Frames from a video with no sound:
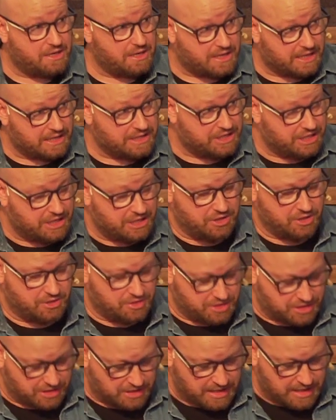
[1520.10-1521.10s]
continued
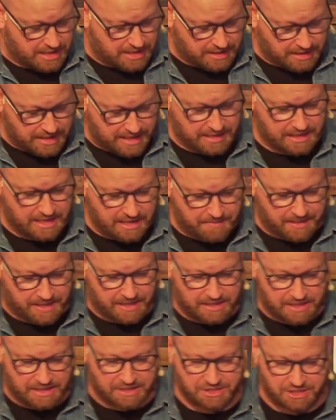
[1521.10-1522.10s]
to let
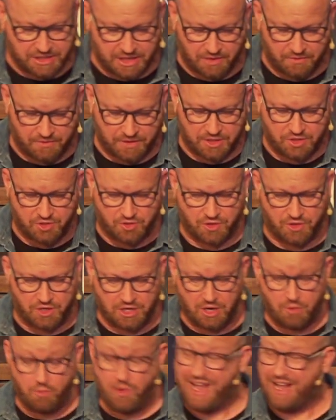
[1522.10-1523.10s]
Nebuchadnezzar know the truth. You know,
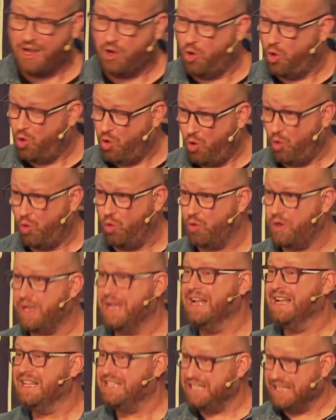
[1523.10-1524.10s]
we're called
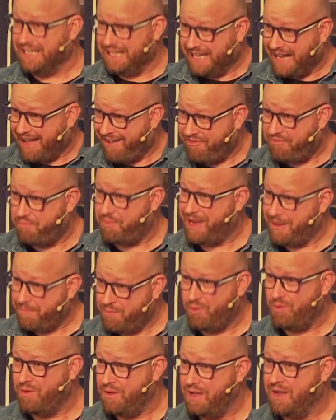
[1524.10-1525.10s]
to love people,
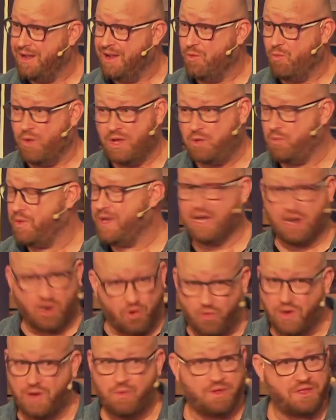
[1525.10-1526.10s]
whether we
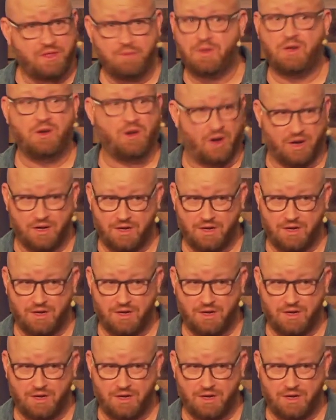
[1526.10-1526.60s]
agree with them or not.